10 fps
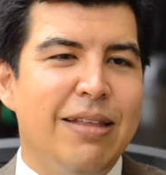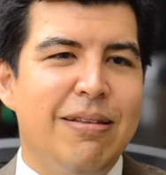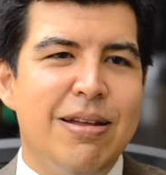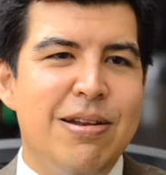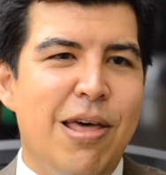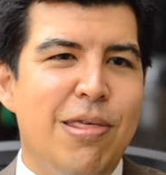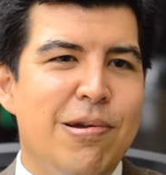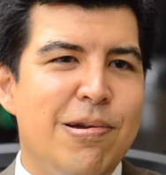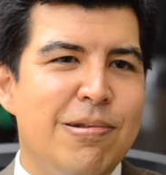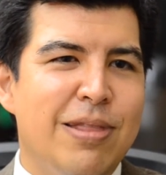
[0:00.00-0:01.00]

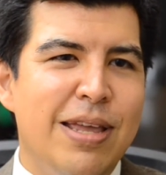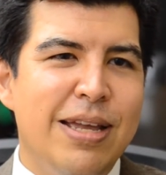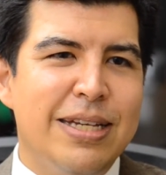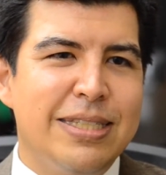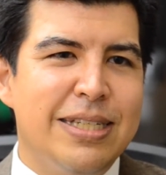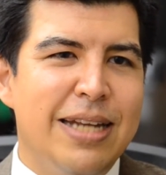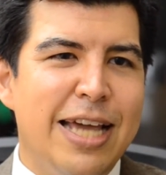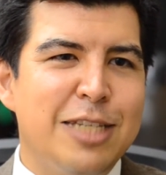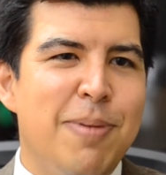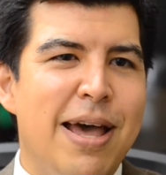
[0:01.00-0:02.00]
Another thing, as an
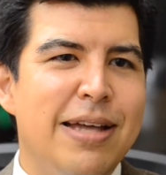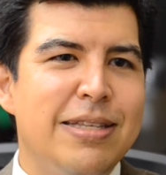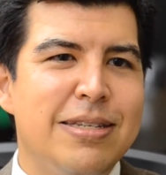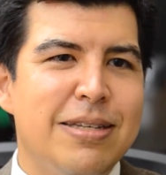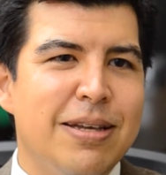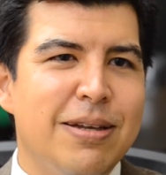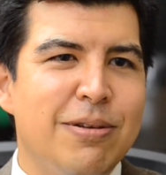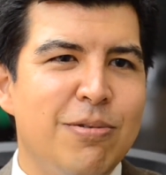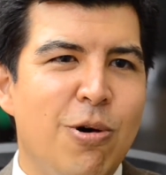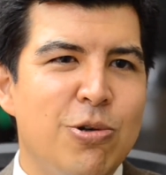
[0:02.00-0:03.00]
expat,
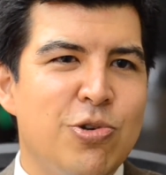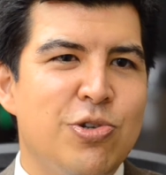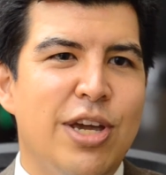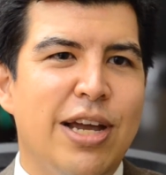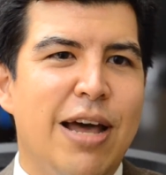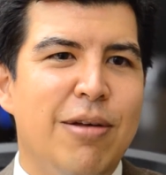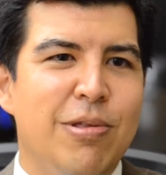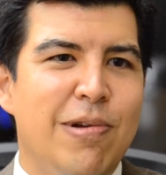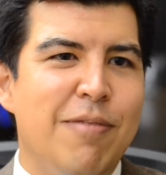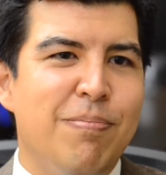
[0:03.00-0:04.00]
also check out
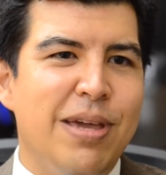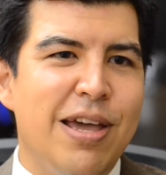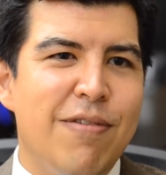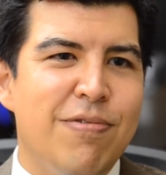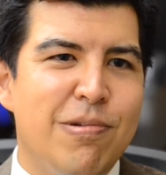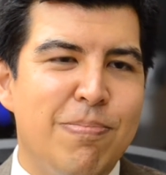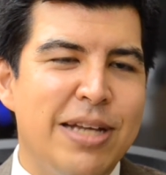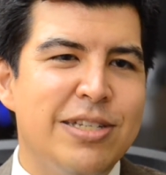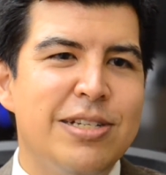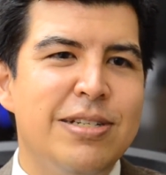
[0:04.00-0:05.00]
their MPF, their
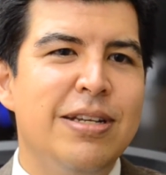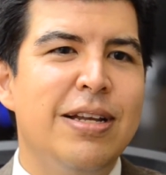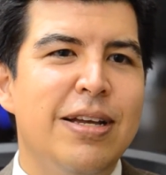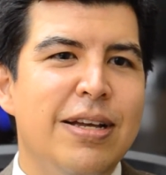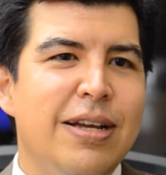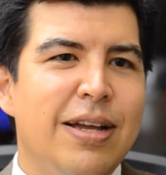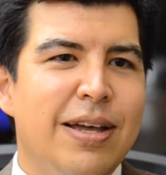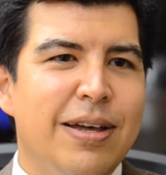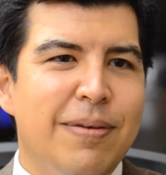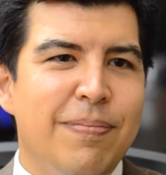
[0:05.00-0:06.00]
pension.
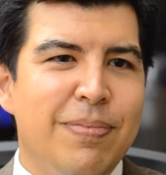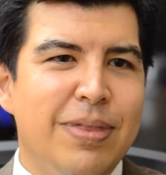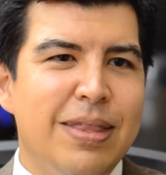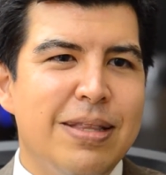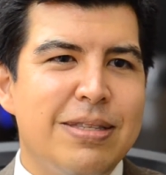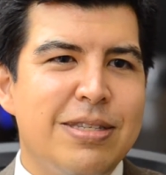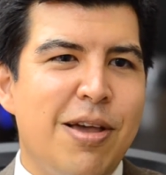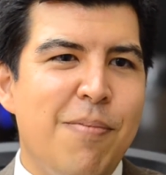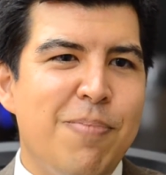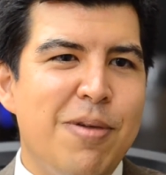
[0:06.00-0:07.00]

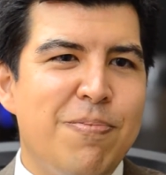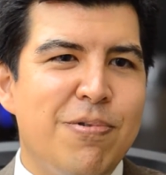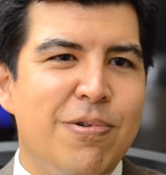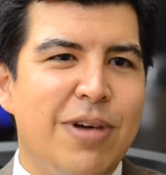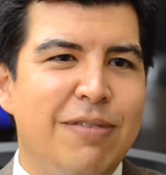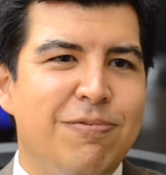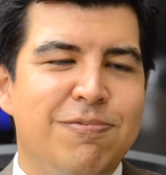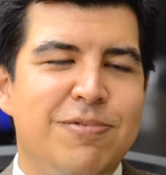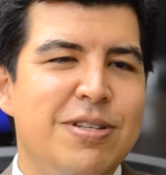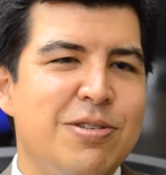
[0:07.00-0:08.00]
Some people, I've
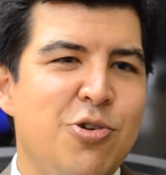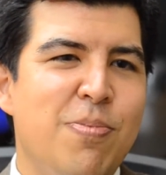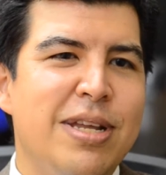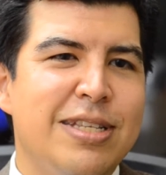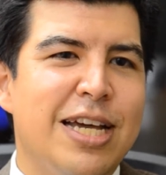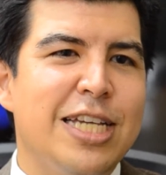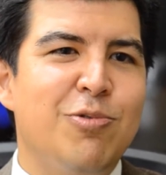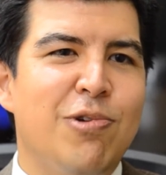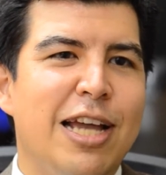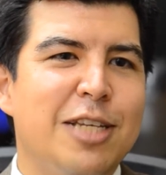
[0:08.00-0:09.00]
seen so many times
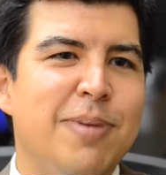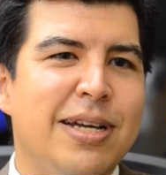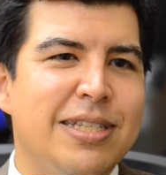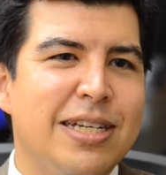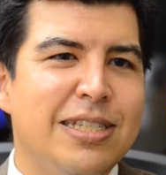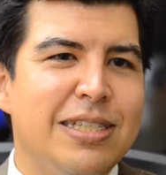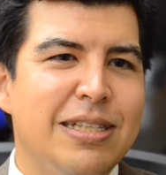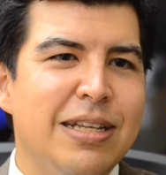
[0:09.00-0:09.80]
where expats actually,